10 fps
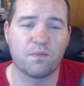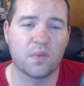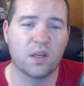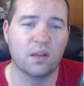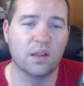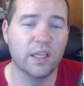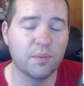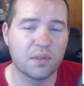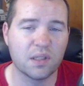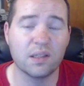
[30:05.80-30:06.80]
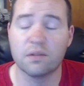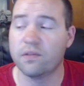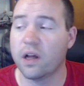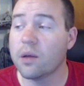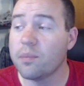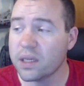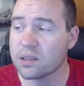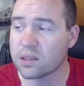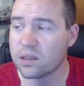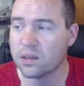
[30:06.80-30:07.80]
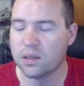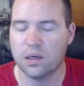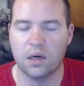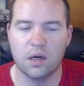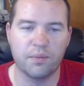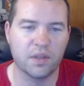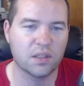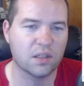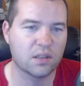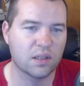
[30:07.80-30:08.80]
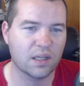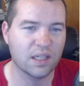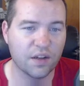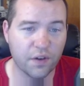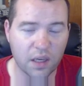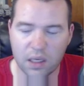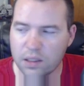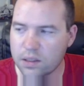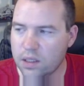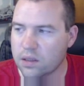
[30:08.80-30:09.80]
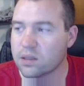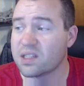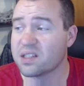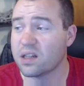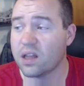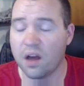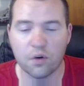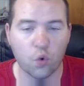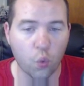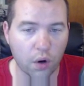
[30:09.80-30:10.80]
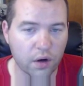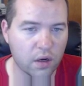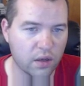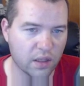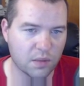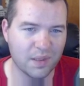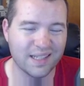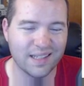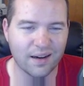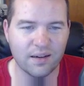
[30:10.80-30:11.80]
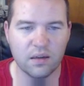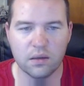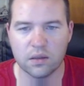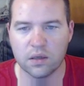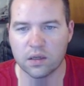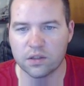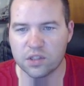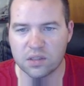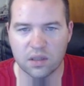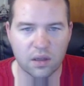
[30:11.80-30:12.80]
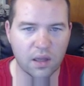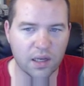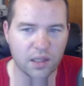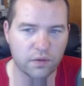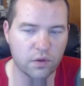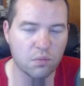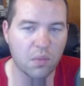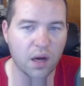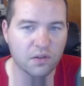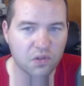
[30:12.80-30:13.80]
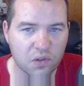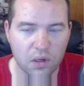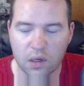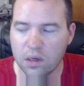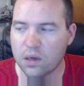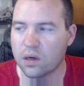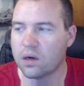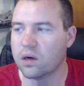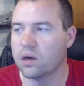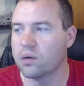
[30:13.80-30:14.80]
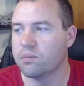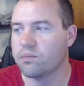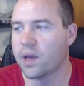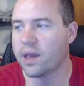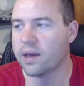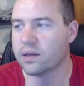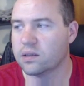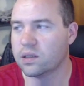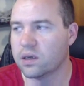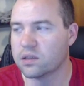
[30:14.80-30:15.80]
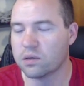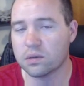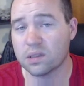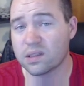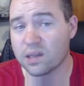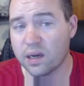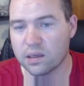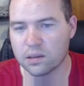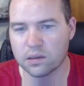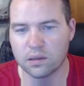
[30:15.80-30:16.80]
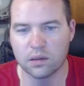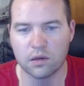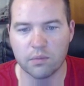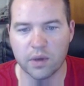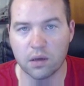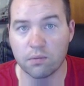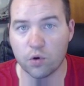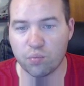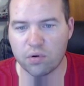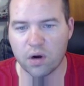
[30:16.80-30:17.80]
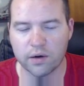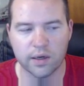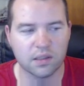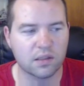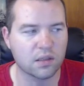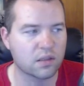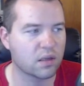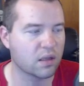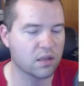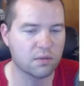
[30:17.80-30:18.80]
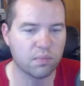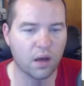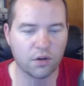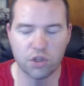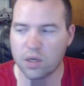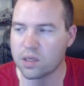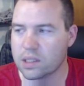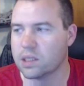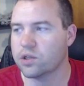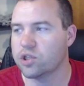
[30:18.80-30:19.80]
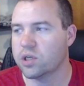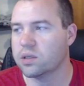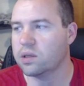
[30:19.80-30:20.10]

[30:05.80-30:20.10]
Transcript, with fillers: leaps in development. This is significant. This is a lot of work that's been done just in the last few months, so it's exciting. They're making real progress. This blockchain is legit,